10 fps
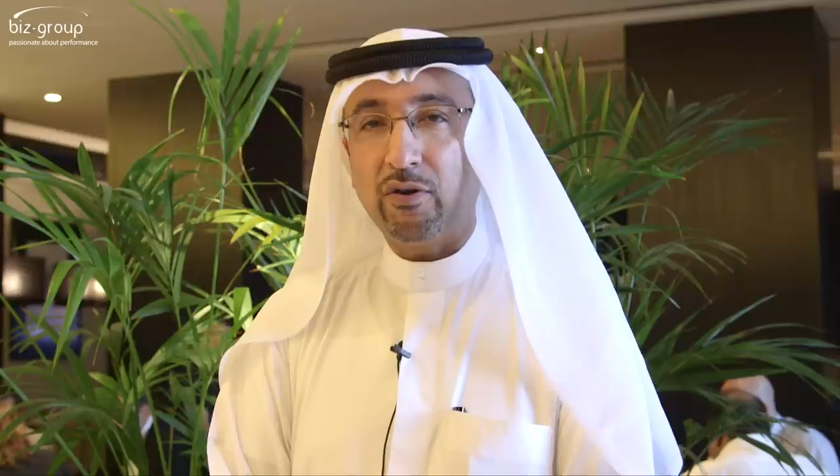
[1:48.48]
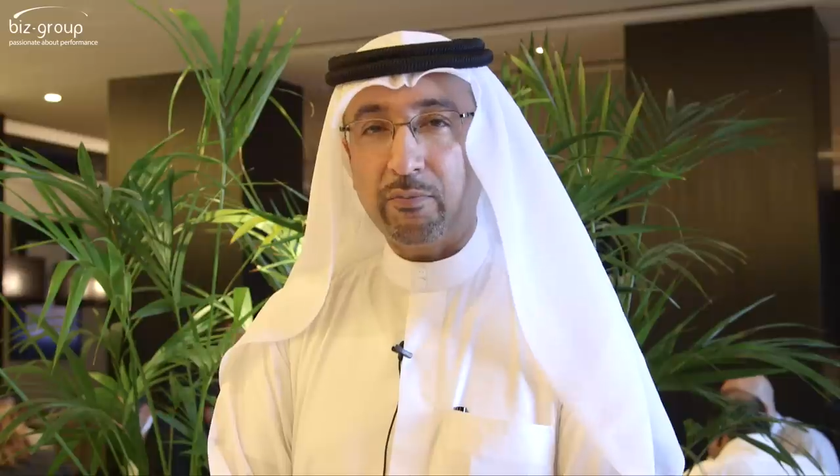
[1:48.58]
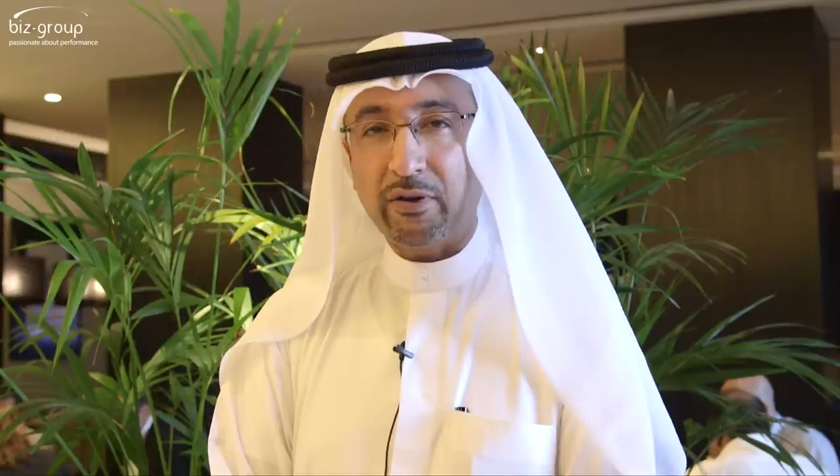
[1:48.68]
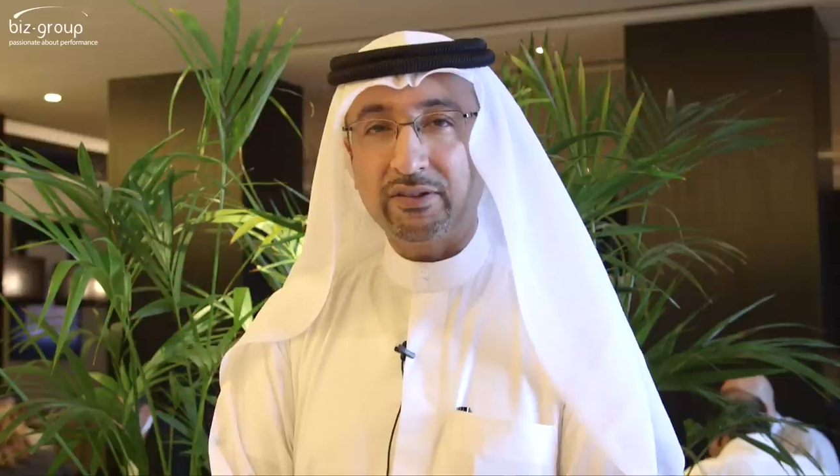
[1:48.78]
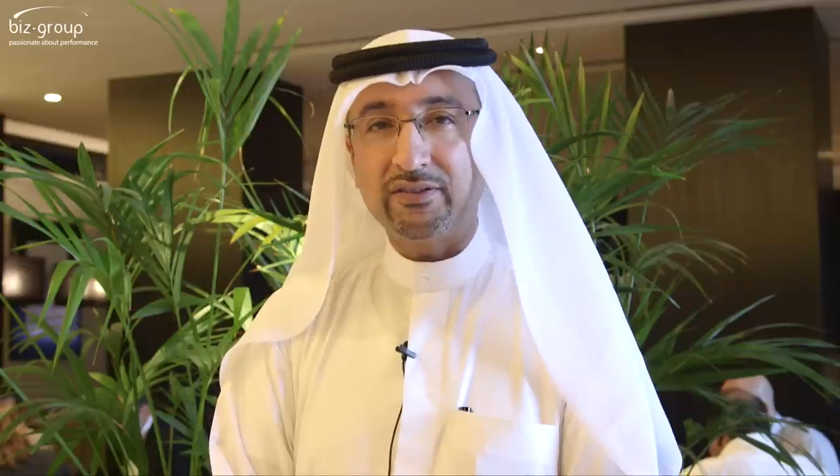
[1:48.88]
all the
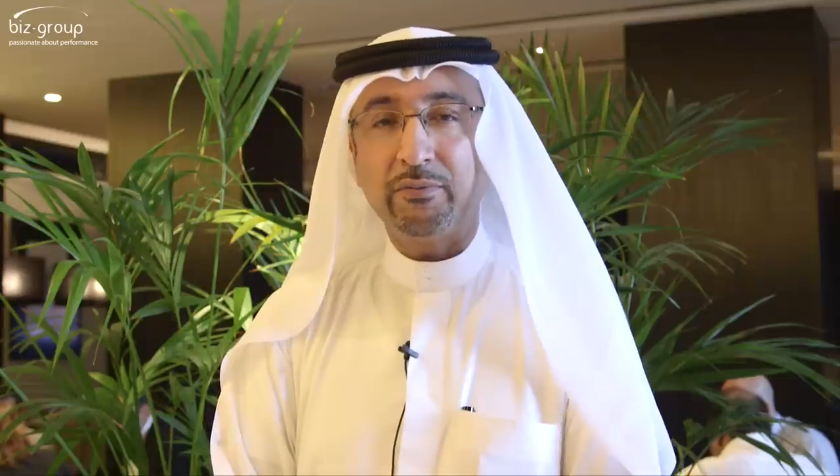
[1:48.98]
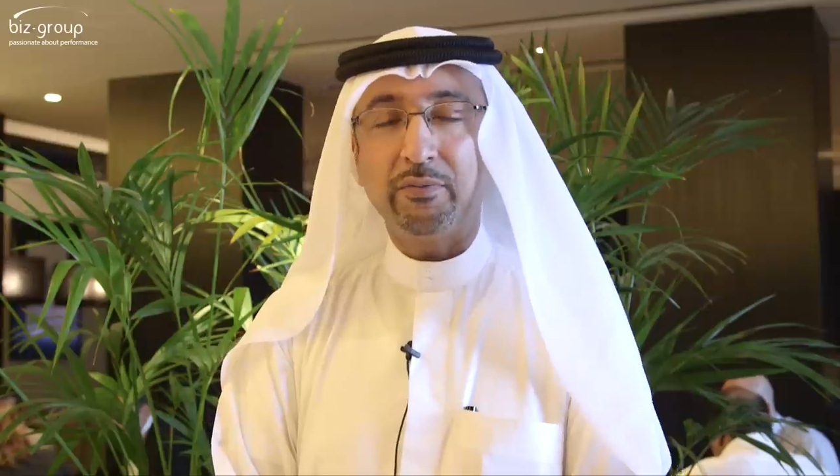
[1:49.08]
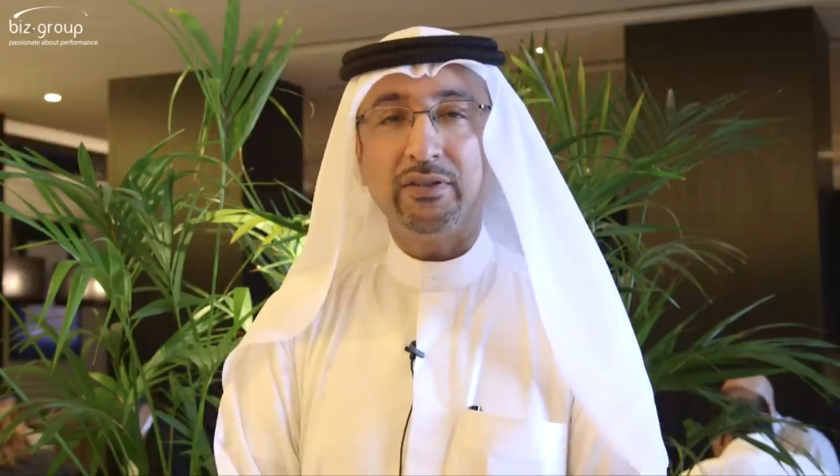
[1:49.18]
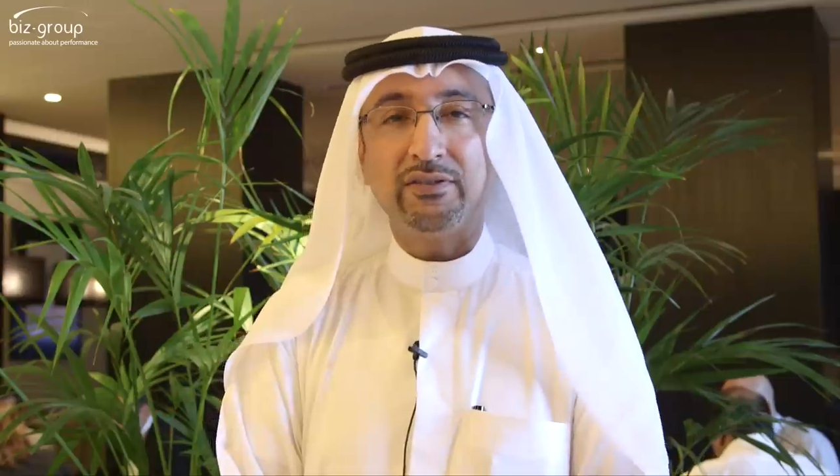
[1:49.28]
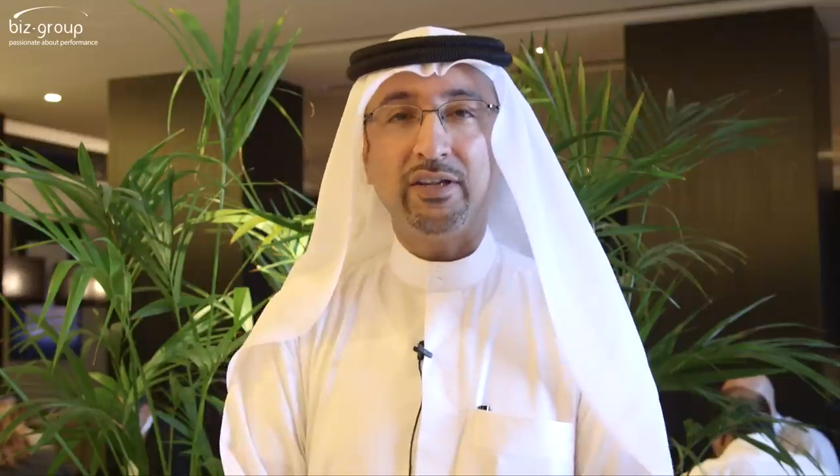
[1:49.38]

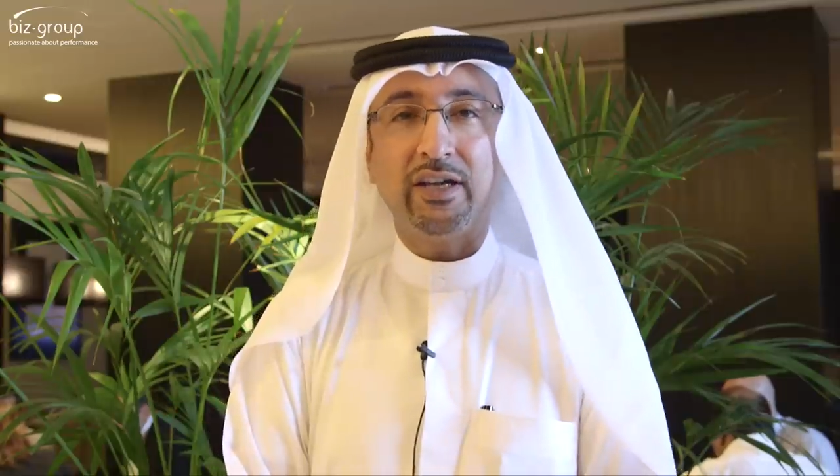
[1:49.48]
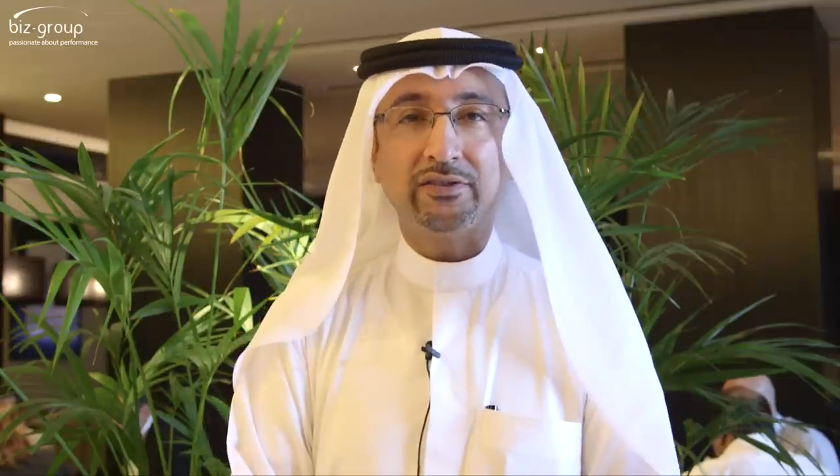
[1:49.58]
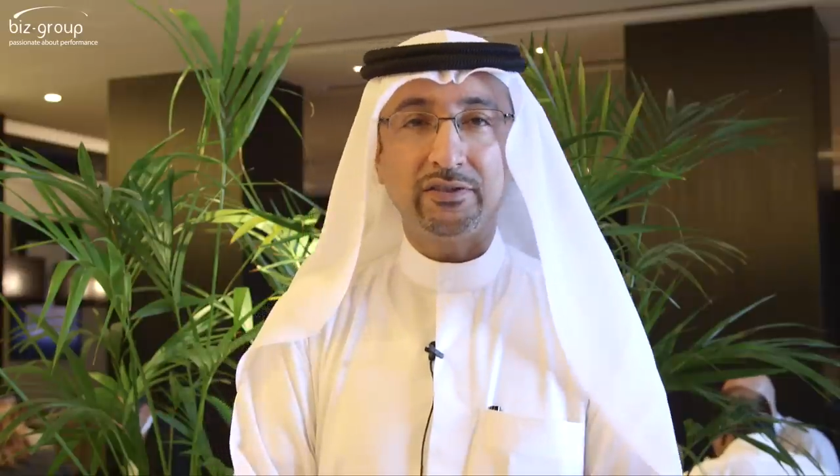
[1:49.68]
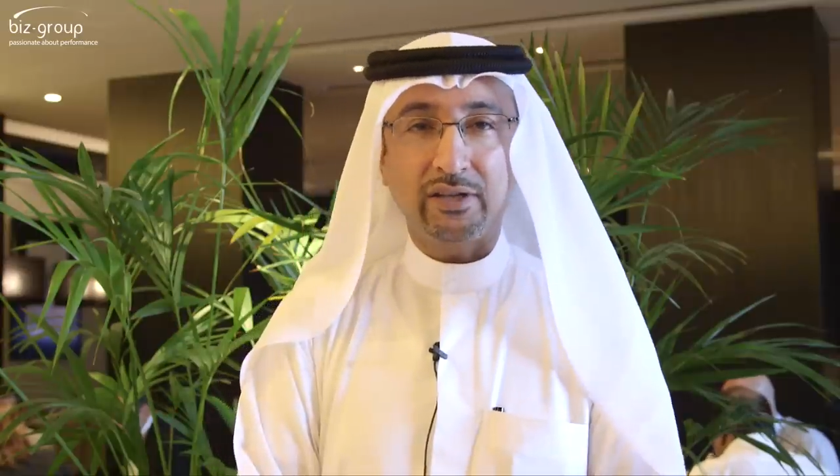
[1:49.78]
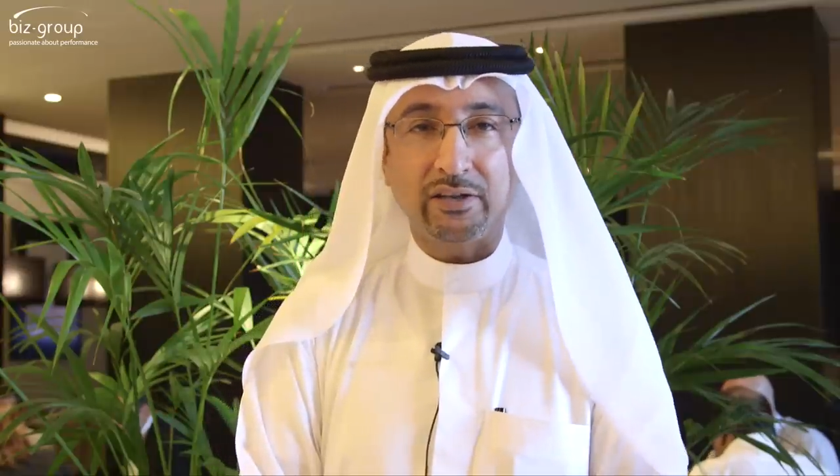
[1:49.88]
participants. The
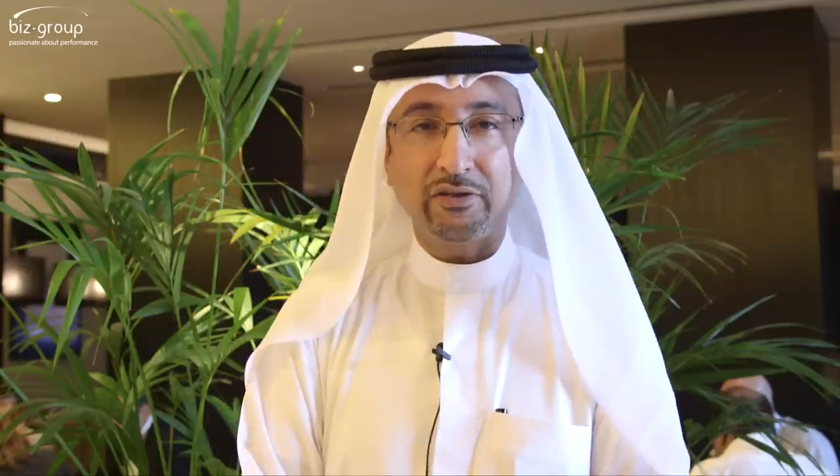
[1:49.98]
exercise